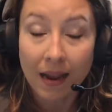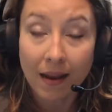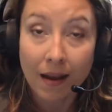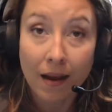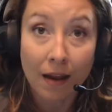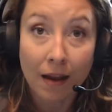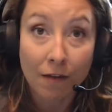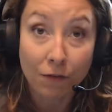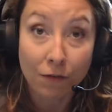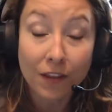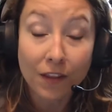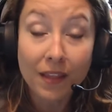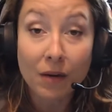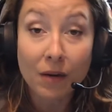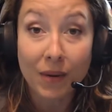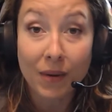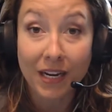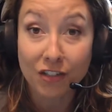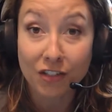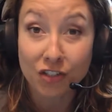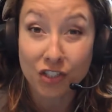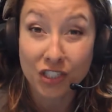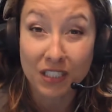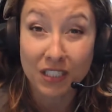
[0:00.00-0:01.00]
I feel like we
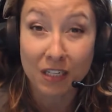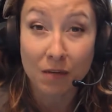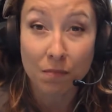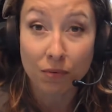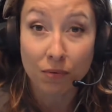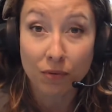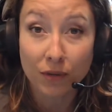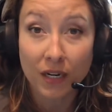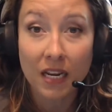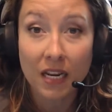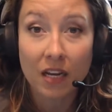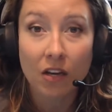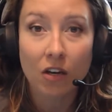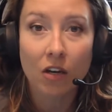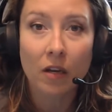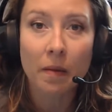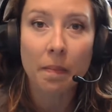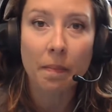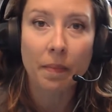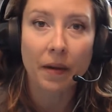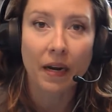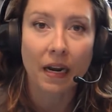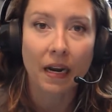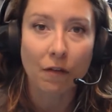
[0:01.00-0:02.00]
actually did pretty
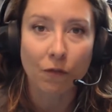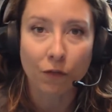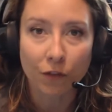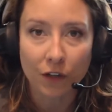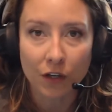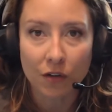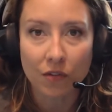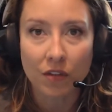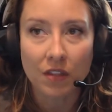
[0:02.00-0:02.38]
good, but I feel